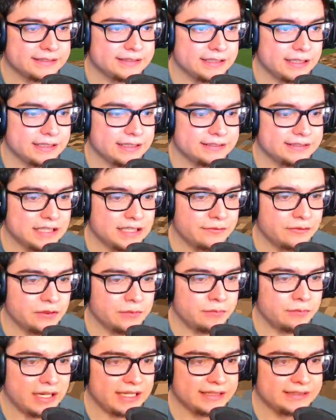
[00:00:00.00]
I said, a
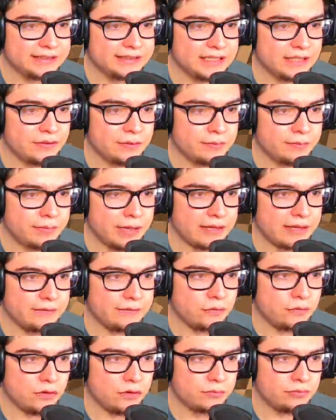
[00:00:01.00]

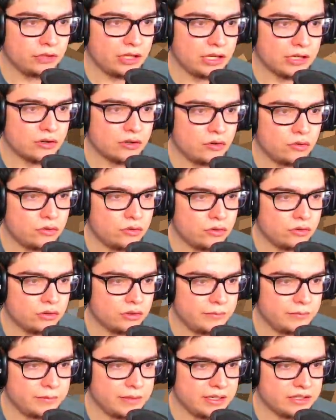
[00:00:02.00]
7x7x4 block hole.
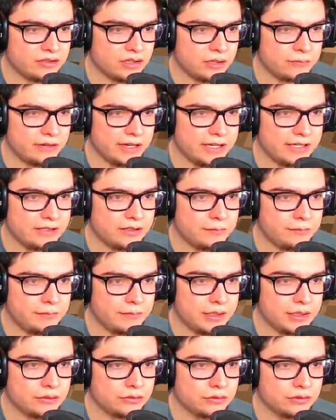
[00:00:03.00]
Let me make sure I'm right in the
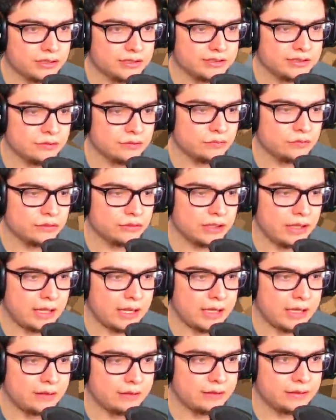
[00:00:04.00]
middle because it will
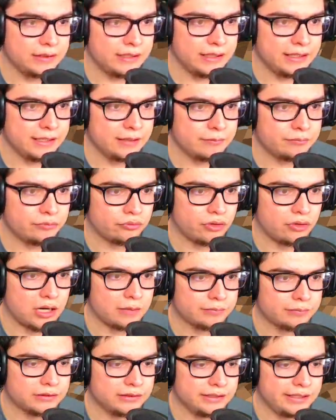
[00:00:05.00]
not dig it
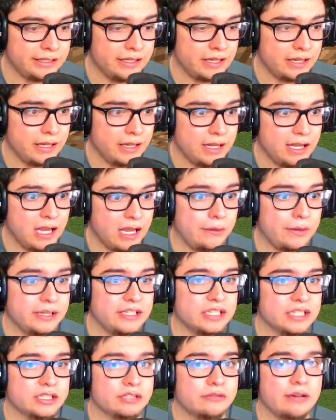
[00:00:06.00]
properly. And we
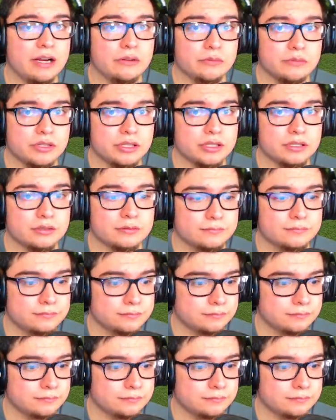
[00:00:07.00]
just crouch.